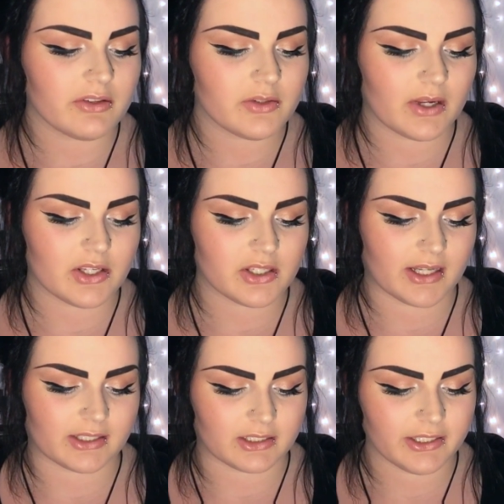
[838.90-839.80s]
so I just
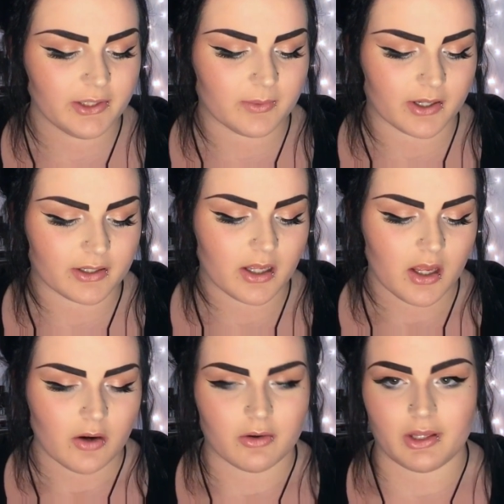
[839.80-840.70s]
got the clear one
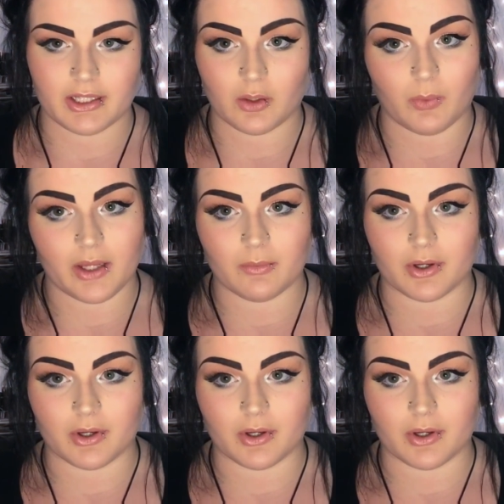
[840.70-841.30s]
or like the white